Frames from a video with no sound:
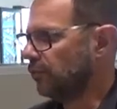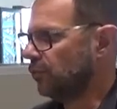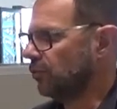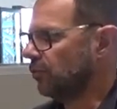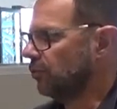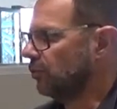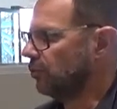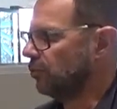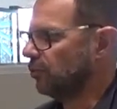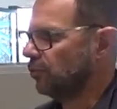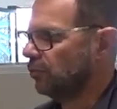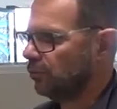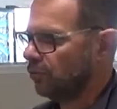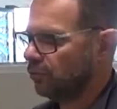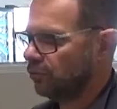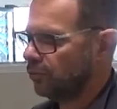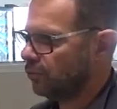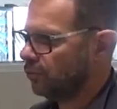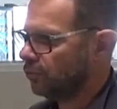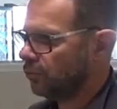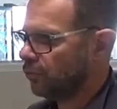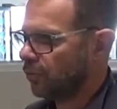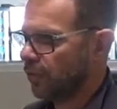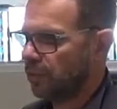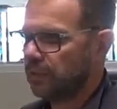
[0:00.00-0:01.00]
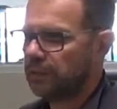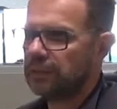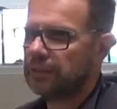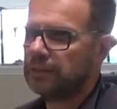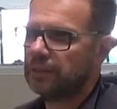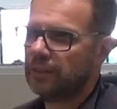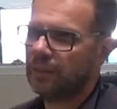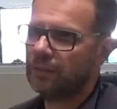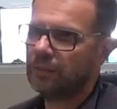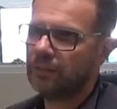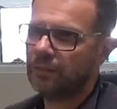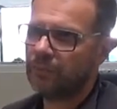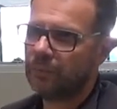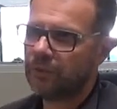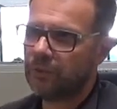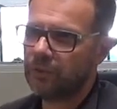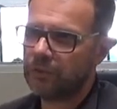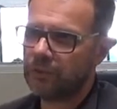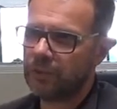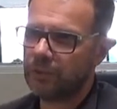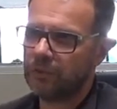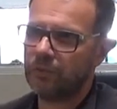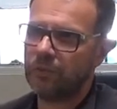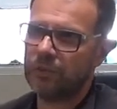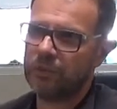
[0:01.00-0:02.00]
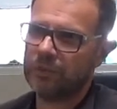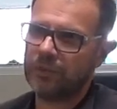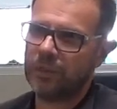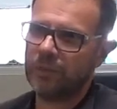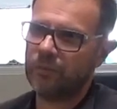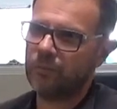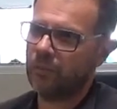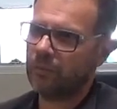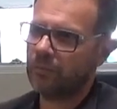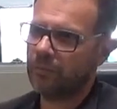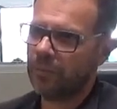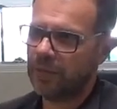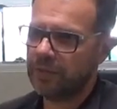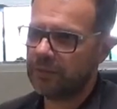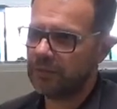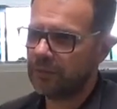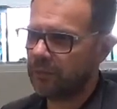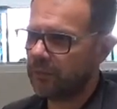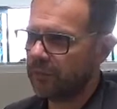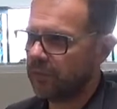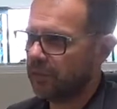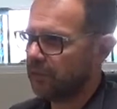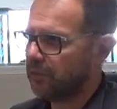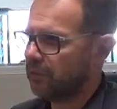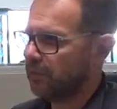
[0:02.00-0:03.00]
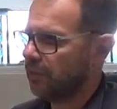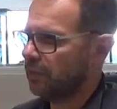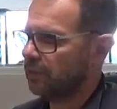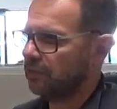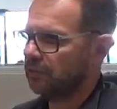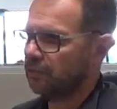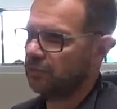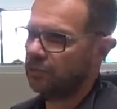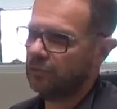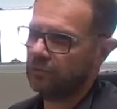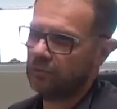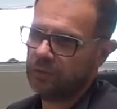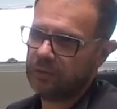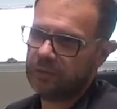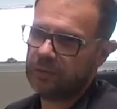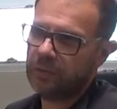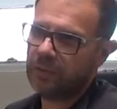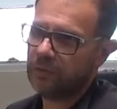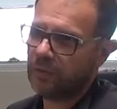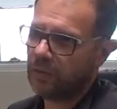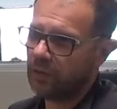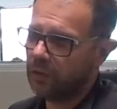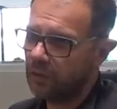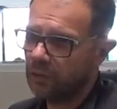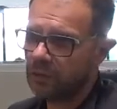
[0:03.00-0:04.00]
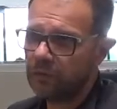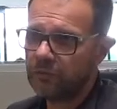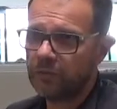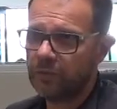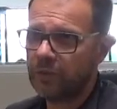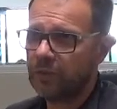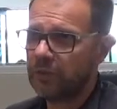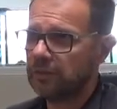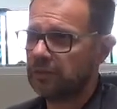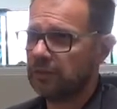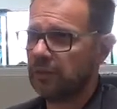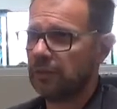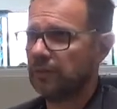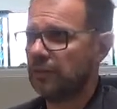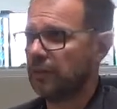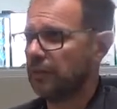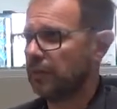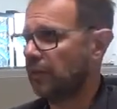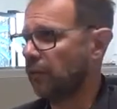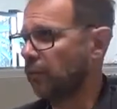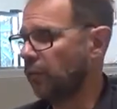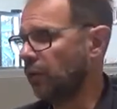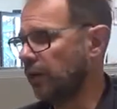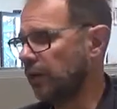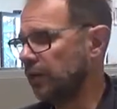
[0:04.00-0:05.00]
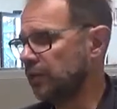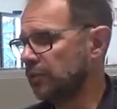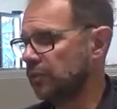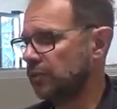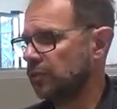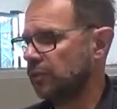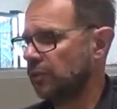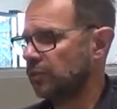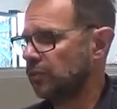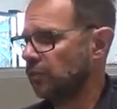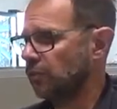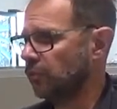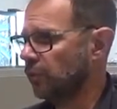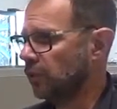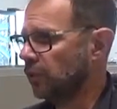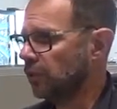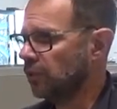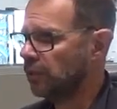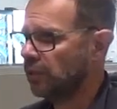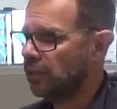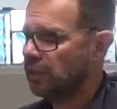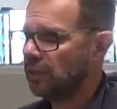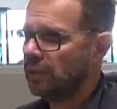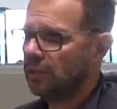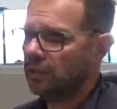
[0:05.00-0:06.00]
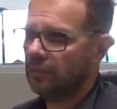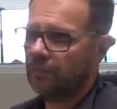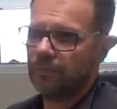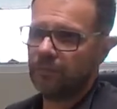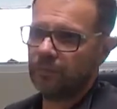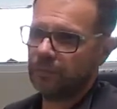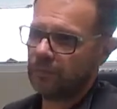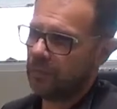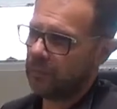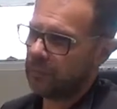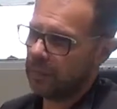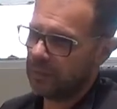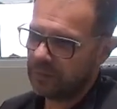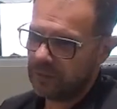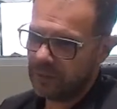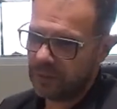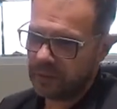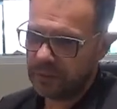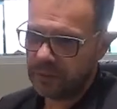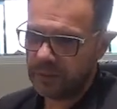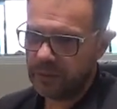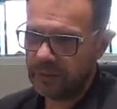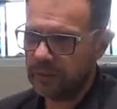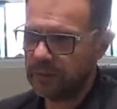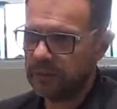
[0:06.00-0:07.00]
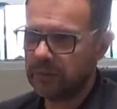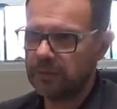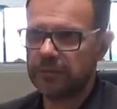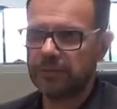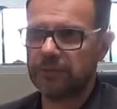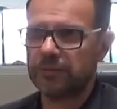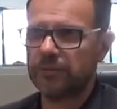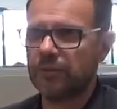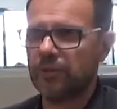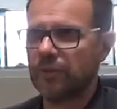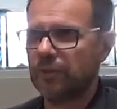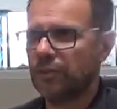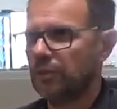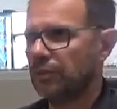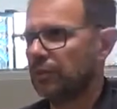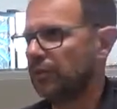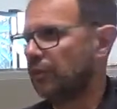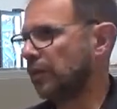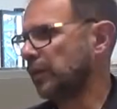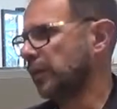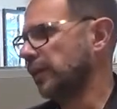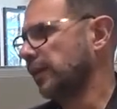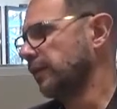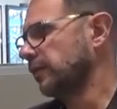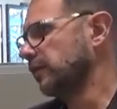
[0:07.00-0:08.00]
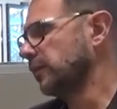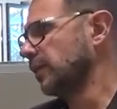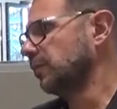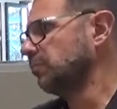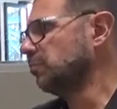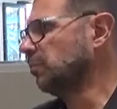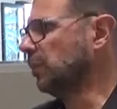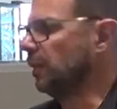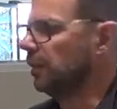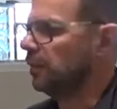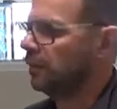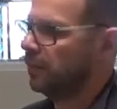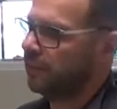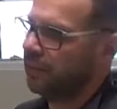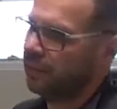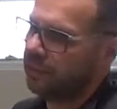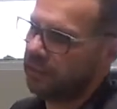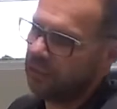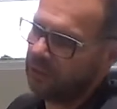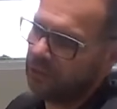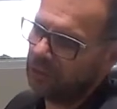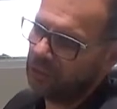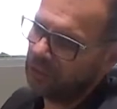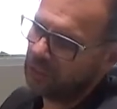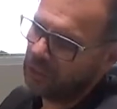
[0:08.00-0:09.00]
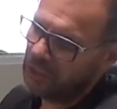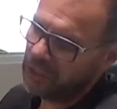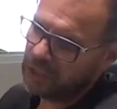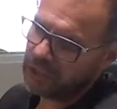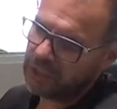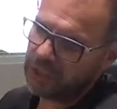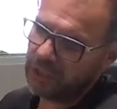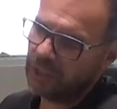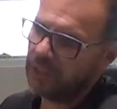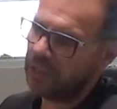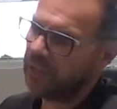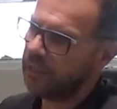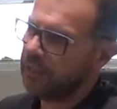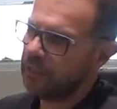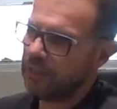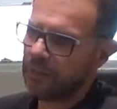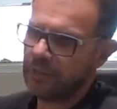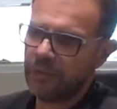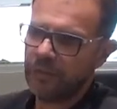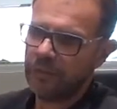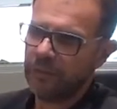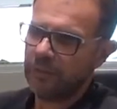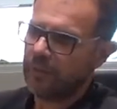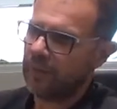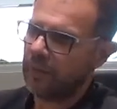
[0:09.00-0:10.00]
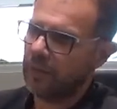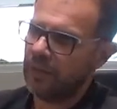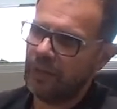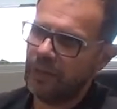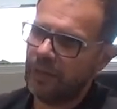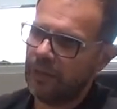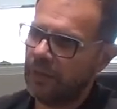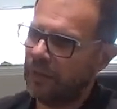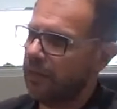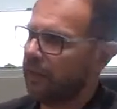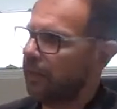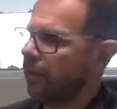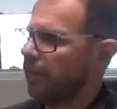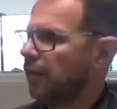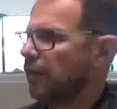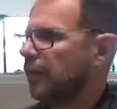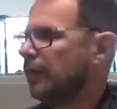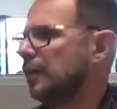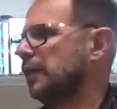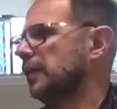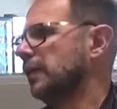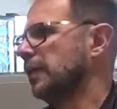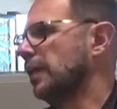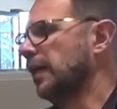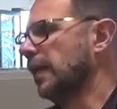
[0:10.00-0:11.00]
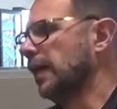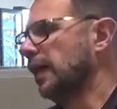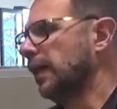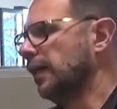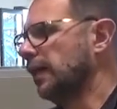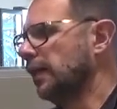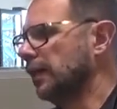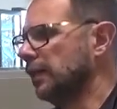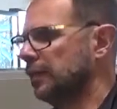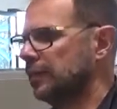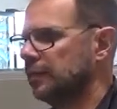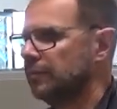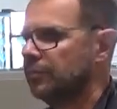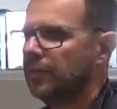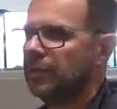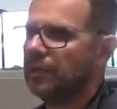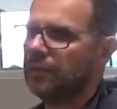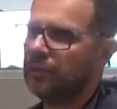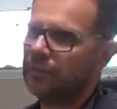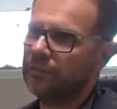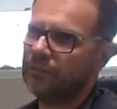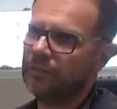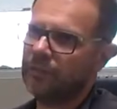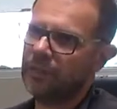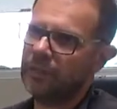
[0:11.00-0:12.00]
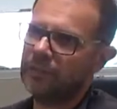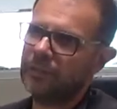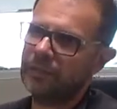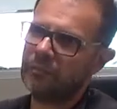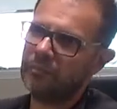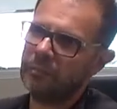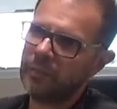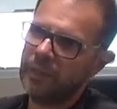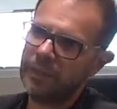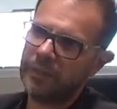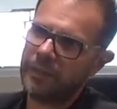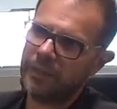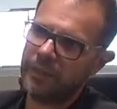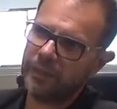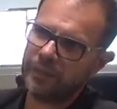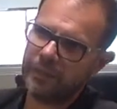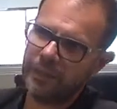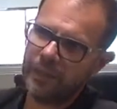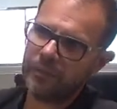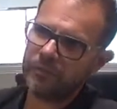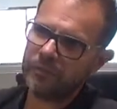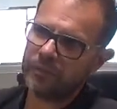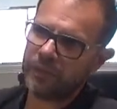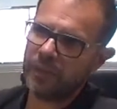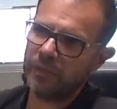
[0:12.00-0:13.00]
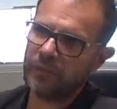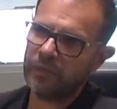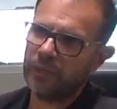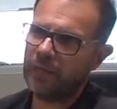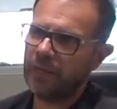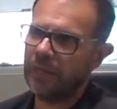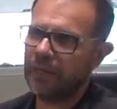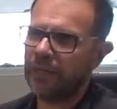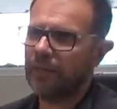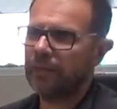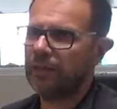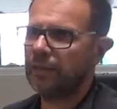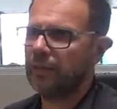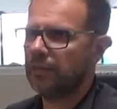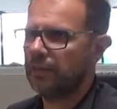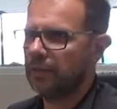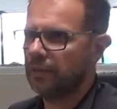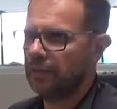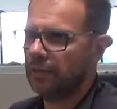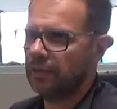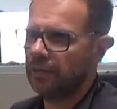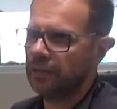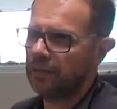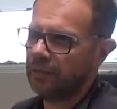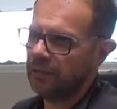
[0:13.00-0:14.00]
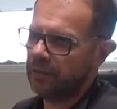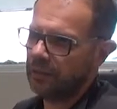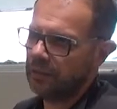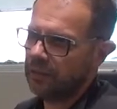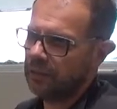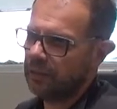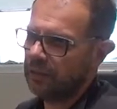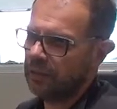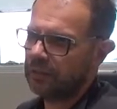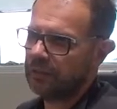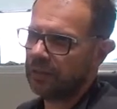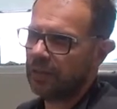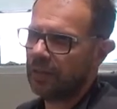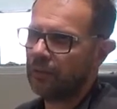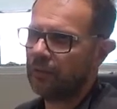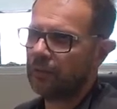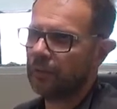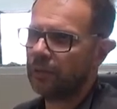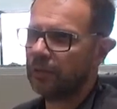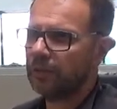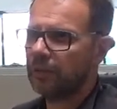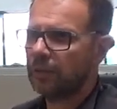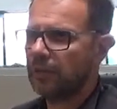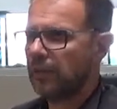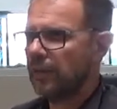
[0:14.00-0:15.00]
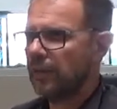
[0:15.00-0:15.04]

to to understand the project, to understand what makes the project, to understand the context and the regulation and so on the materials, you know, like that building in Indonesia uh, in an island is very different than building in downtown LA in a, in a, in a tower.